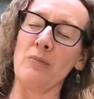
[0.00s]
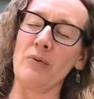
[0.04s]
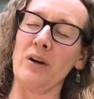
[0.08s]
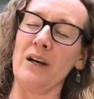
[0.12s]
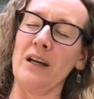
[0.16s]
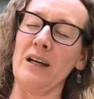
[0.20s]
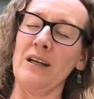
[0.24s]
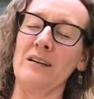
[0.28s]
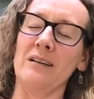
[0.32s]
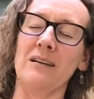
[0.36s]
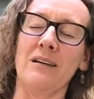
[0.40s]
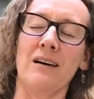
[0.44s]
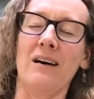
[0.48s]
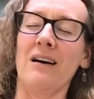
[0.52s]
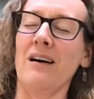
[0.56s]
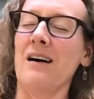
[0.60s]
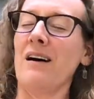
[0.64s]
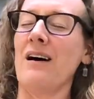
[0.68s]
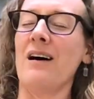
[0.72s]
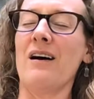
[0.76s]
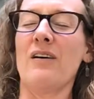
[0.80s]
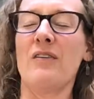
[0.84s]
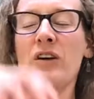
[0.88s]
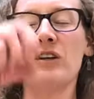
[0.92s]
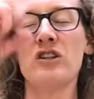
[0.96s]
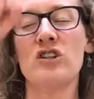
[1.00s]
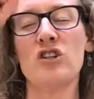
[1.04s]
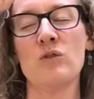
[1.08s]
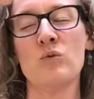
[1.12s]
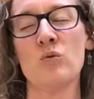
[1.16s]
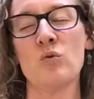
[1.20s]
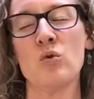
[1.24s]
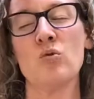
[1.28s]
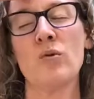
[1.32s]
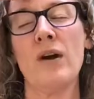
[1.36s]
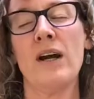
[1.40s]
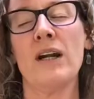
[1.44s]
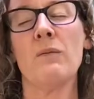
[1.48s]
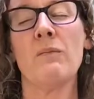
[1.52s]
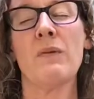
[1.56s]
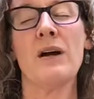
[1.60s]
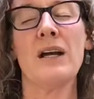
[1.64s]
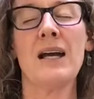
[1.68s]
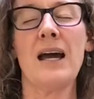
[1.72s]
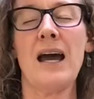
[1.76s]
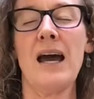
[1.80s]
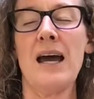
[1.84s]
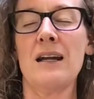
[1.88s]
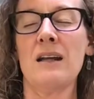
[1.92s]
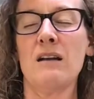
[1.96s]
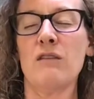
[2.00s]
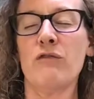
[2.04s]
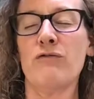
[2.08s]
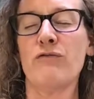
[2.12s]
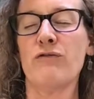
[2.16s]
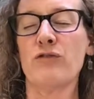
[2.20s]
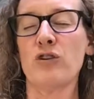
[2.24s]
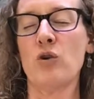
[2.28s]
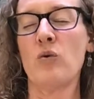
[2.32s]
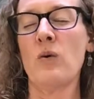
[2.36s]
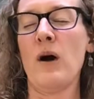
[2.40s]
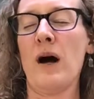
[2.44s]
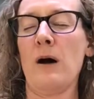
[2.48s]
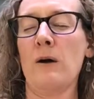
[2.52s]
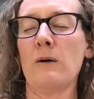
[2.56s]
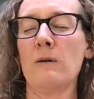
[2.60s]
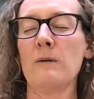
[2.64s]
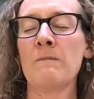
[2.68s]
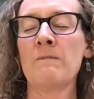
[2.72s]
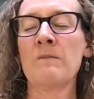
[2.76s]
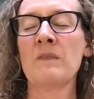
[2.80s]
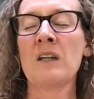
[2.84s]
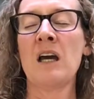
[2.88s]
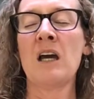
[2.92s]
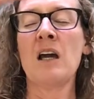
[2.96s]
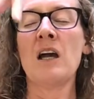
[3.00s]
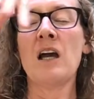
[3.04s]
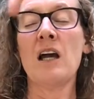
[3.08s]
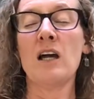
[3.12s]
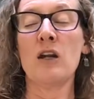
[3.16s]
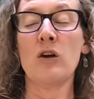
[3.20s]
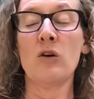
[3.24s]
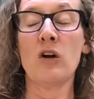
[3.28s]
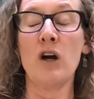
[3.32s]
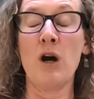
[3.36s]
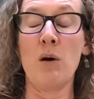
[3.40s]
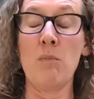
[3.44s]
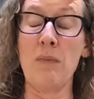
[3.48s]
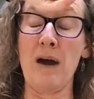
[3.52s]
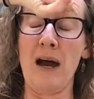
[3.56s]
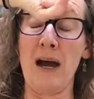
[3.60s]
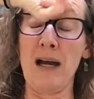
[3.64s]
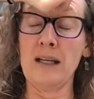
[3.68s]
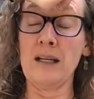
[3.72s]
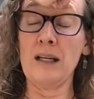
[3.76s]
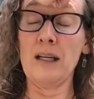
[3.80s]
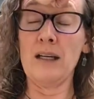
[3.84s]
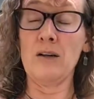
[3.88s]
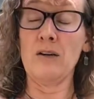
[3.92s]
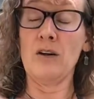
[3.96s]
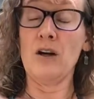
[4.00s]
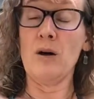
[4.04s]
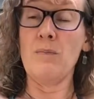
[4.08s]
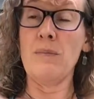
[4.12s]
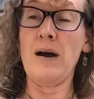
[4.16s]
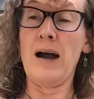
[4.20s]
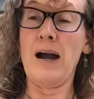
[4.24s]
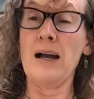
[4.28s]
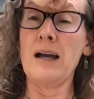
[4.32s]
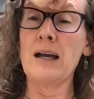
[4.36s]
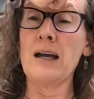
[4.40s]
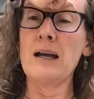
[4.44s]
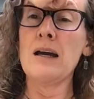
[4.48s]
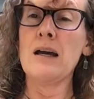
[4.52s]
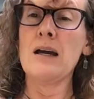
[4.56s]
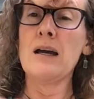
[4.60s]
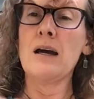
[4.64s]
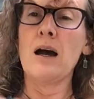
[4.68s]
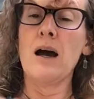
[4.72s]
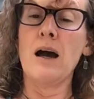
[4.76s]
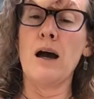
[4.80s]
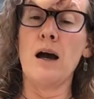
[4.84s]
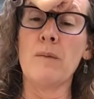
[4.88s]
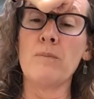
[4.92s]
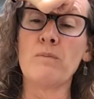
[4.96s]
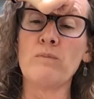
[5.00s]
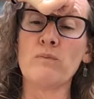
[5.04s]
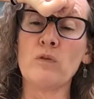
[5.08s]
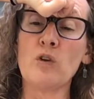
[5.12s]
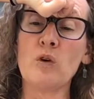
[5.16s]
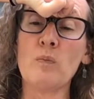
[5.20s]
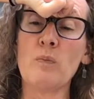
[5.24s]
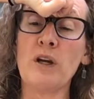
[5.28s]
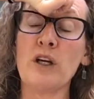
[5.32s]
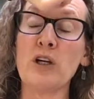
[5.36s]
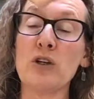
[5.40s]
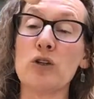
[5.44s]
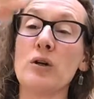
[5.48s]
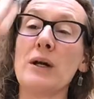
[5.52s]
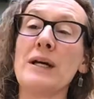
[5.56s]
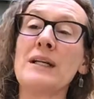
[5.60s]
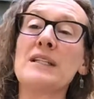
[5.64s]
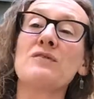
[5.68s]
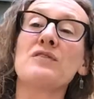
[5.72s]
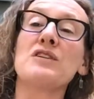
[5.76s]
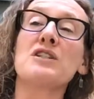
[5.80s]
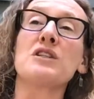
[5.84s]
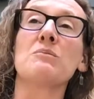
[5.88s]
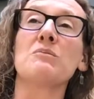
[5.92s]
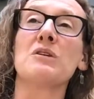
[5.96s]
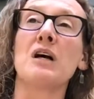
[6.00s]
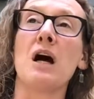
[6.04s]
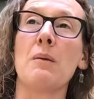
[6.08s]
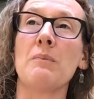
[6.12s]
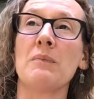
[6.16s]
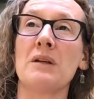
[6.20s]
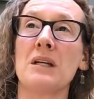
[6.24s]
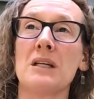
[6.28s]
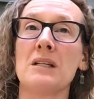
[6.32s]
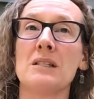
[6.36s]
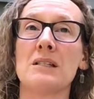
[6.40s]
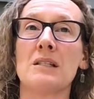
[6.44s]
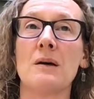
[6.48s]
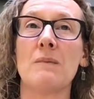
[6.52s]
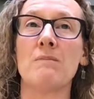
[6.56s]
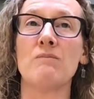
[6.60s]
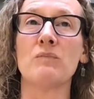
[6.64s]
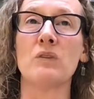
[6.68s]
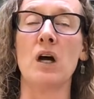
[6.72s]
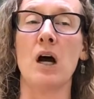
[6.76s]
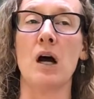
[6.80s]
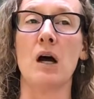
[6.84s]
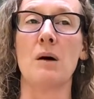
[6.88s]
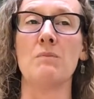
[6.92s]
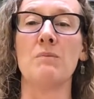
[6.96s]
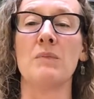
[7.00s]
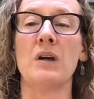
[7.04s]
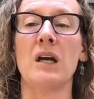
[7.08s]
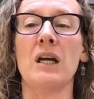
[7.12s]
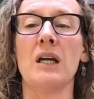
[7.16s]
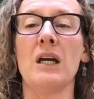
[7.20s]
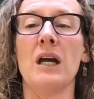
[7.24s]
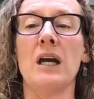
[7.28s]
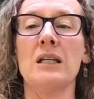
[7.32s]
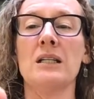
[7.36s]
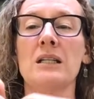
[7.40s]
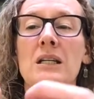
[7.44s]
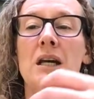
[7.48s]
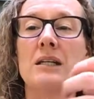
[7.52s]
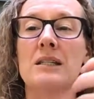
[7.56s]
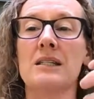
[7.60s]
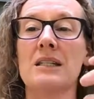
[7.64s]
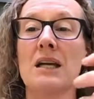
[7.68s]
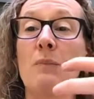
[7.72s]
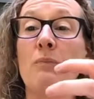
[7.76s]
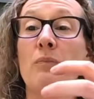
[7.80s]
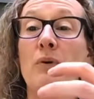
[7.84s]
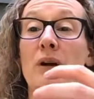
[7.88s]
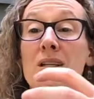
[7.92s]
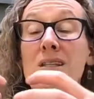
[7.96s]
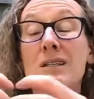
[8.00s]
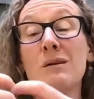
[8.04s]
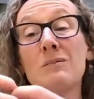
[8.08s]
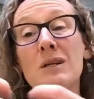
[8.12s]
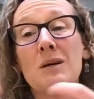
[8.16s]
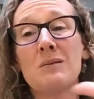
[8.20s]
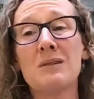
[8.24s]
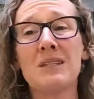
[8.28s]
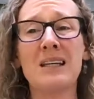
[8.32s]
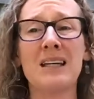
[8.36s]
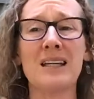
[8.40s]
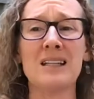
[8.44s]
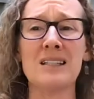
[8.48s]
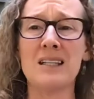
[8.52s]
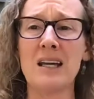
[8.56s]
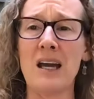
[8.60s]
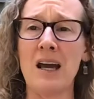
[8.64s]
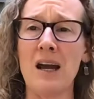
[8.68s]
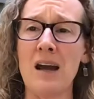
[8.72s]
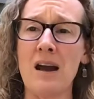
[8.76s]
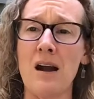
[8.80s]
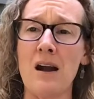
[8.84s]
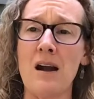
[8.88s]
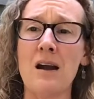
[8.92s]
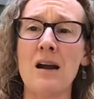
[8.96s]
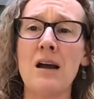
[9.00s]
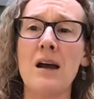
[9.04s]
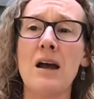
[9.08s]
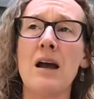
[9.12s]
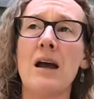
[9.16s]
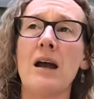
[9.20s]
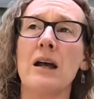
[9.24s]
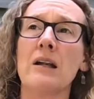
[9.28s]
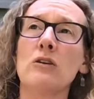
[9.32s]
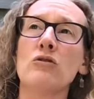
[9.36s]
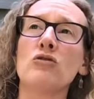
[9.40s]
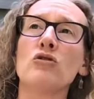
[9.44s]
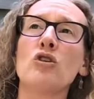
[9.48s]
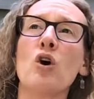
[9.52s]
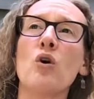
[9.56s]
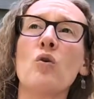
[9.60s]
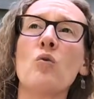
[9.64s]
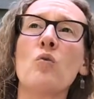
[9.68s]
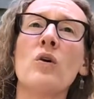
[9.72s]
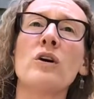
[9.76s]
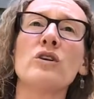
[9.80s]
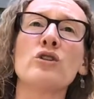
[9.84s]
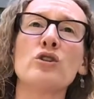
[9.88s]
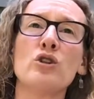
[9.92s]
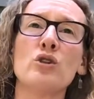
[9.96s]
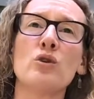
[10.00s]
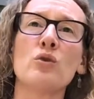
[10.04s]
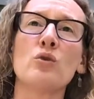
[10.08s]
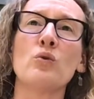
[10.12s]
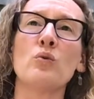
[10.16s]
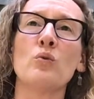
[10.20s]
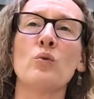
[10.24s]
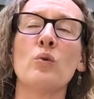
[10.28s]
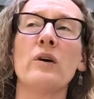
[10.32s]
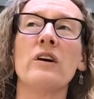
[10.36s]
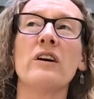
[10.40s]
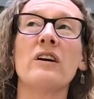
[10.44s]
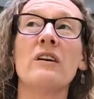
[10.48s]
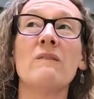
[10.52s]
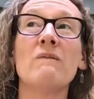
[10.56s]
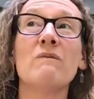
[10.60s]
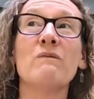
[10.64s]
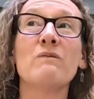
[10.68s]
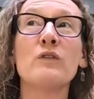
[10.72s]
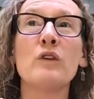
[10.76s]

separate. It just was right on my head and flew out. It'll come back. It'll come back. But your transverse abdominis, it separates. Sometimes it can tear, and you don't want to